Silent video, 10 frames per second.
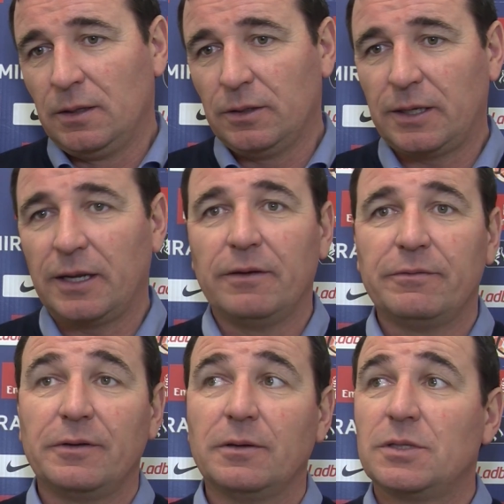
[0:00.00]
look at it
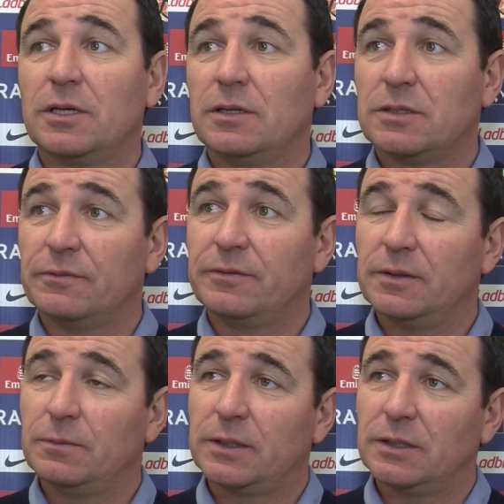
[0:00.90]
in future, it's
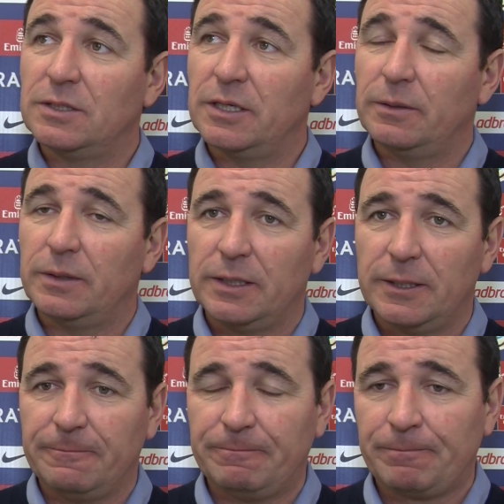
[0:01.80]
something that we can
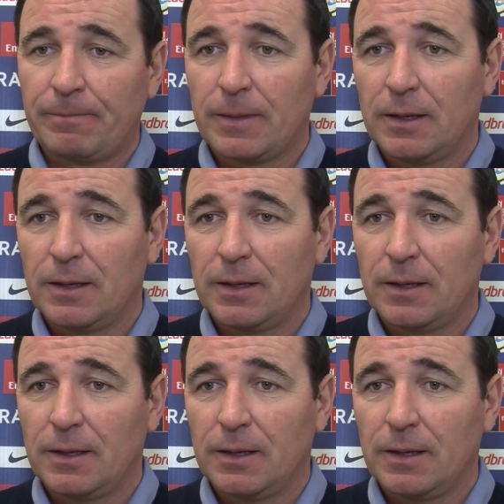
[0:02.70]
do.